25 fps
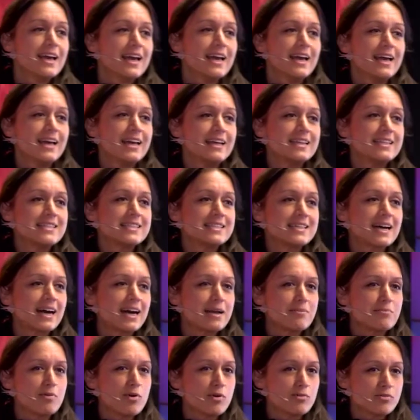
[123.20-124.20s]
and
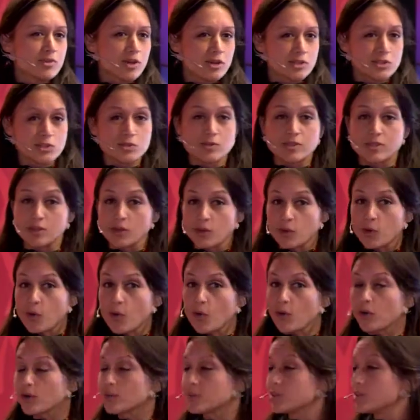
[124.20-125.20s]
I moved on to the
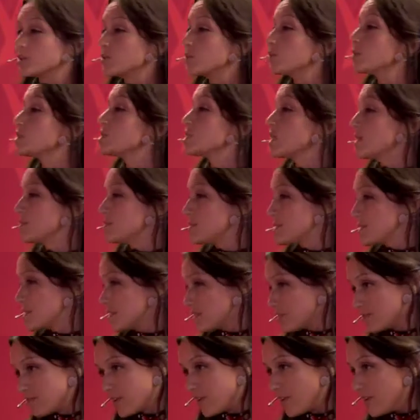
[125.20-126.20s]
accordion, which I'm
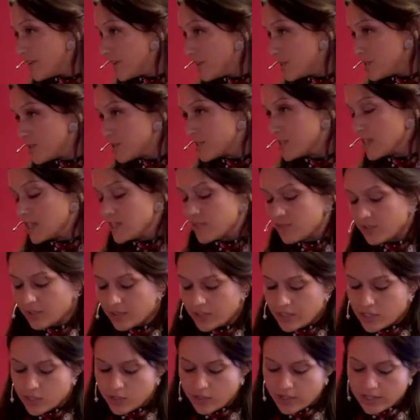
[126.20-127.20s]
still very
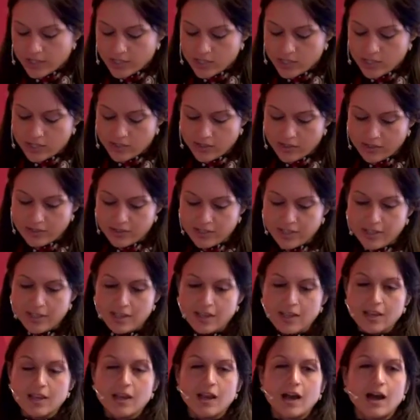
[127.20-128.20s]
unsuccessfully trying to learn.
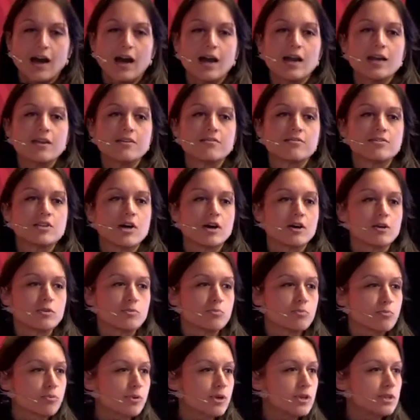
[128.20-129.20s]
I've
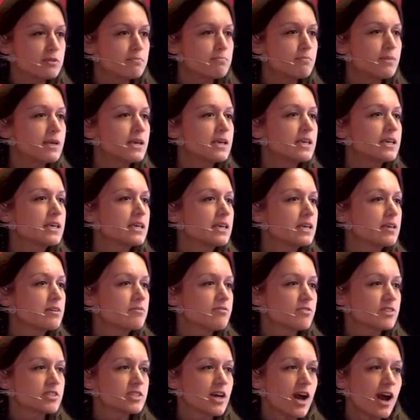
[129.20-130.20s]
done printmaking,
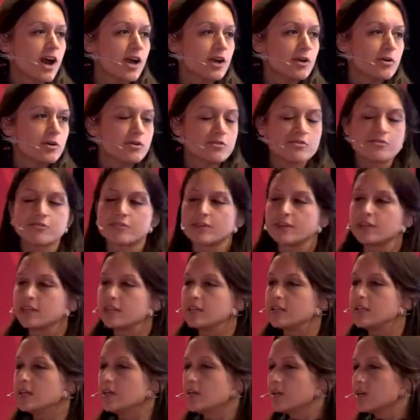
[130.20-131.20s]

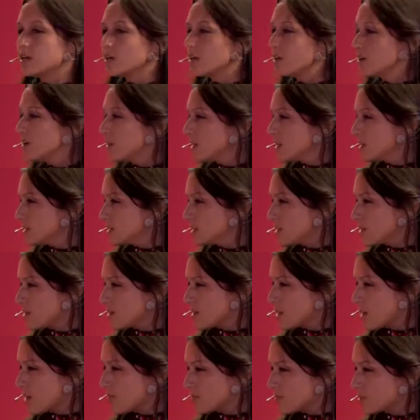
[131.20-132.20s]
photography, I did a
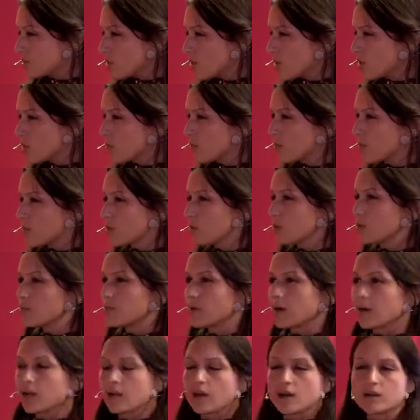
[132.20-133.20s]
lot of darkroom,
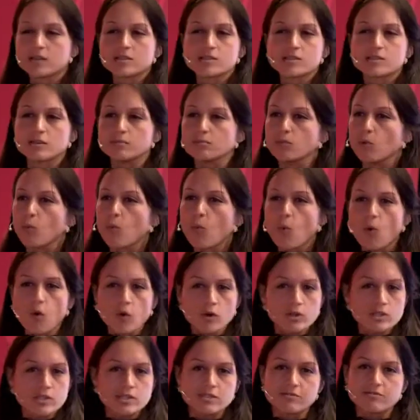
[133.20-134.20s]
I got some
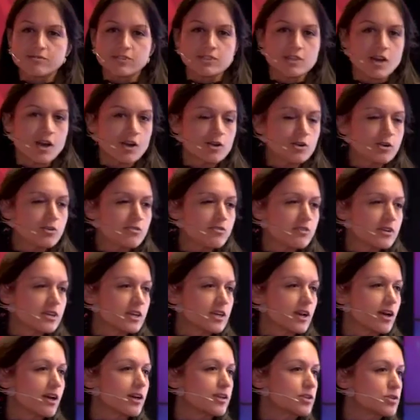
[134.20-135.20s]
awards in photography,
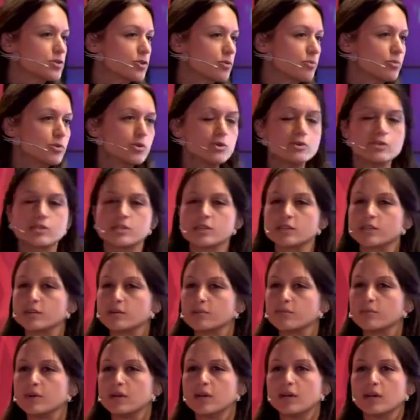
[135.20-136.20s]
got into a
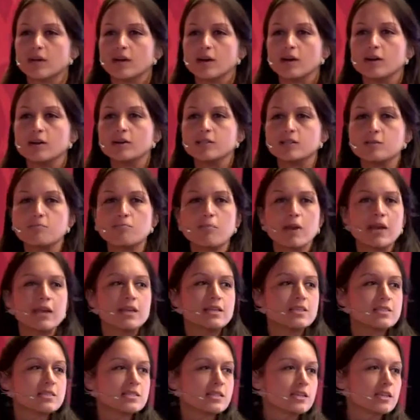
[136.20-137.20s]
museum, did
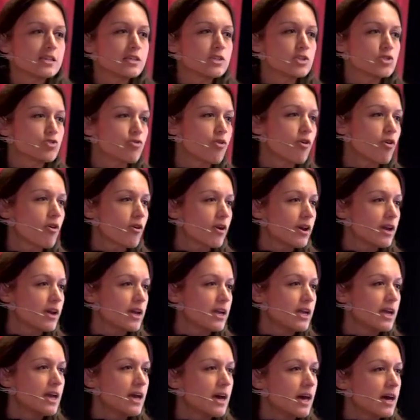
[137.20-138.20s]
painting,
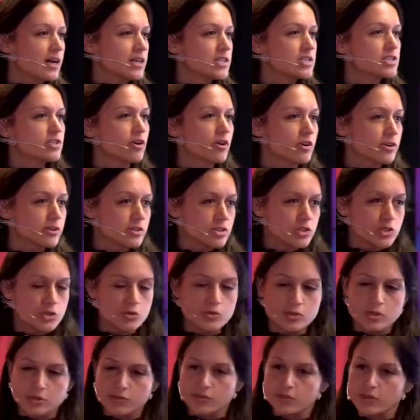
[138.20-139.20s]
drawing, I started
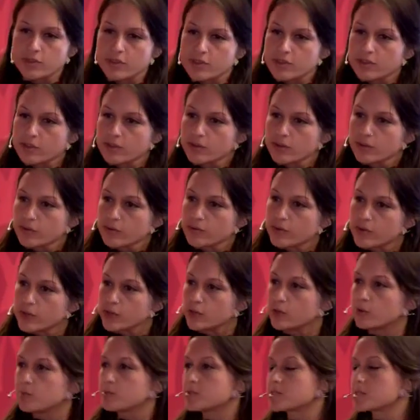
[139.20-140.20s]
2 different theater
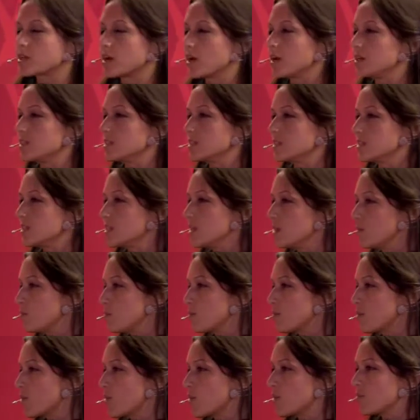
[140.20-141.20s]
groups, I did
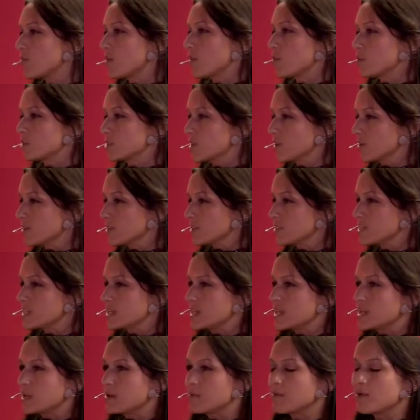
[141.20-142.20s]
improv, I was on a
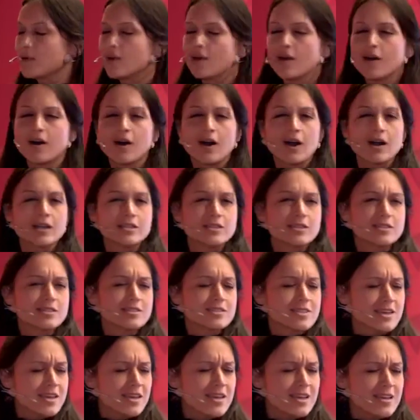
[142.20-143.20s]
team, I did
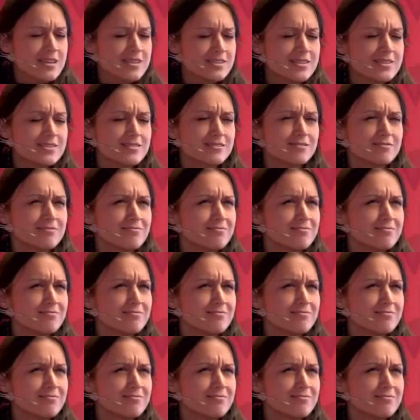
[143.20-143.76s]
dance,